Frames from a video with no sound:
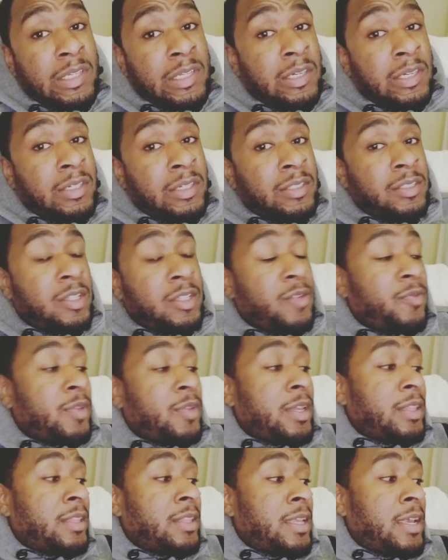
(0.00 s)
here and stuff
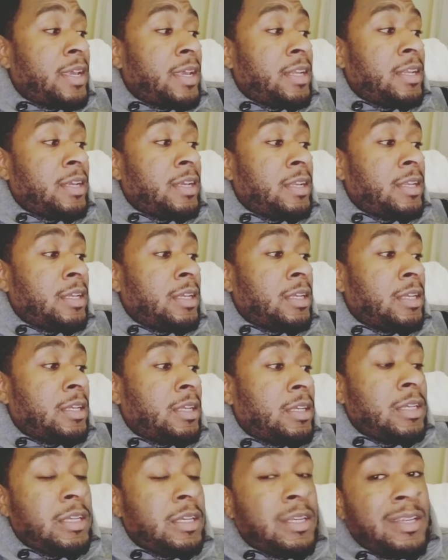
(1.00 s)
like that,
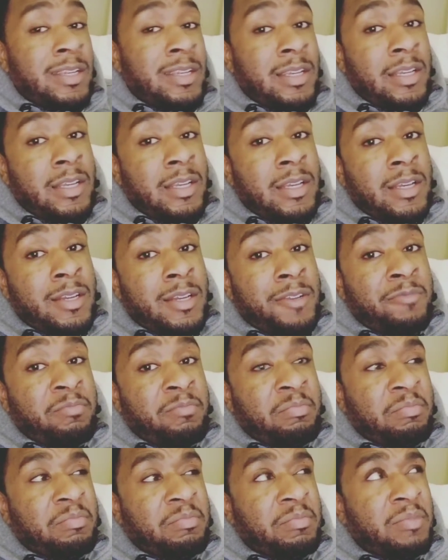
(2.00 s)
and
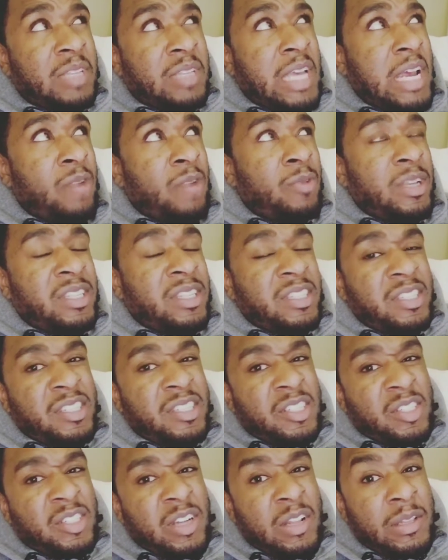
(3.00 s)
I recently
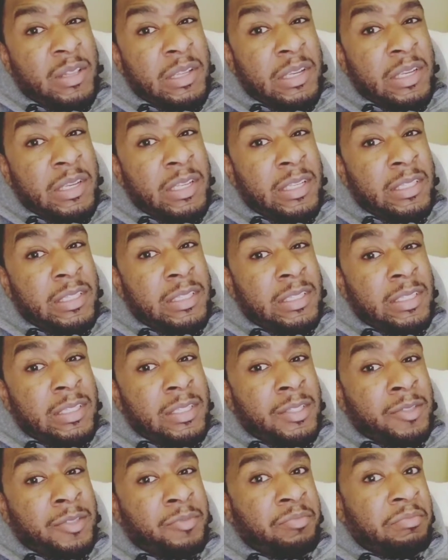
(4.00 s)
just started looking
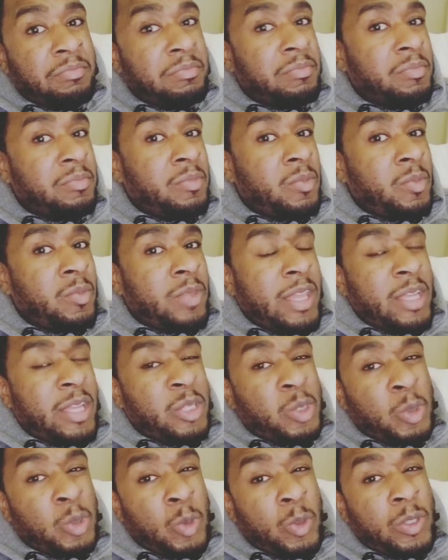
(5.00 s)
into like
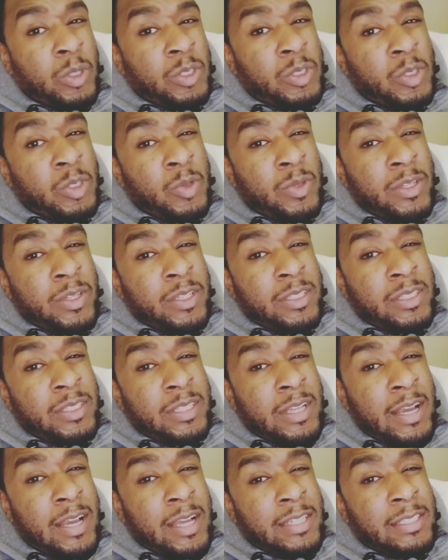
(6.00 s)
storage units
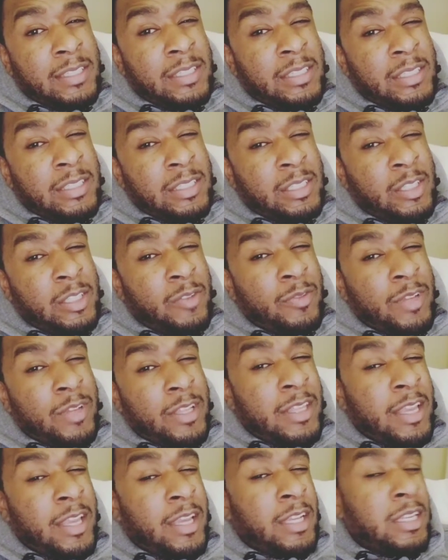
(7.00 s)
and auctions and stuff
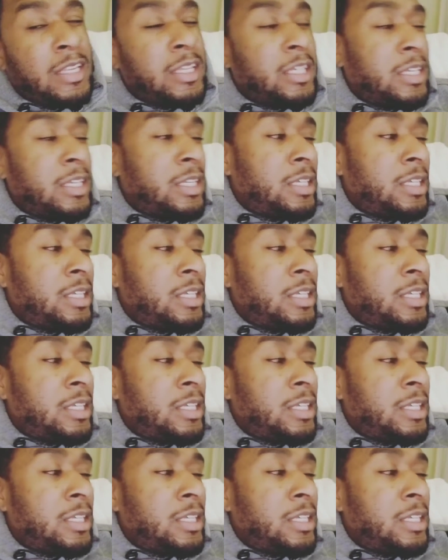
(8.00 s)
like that.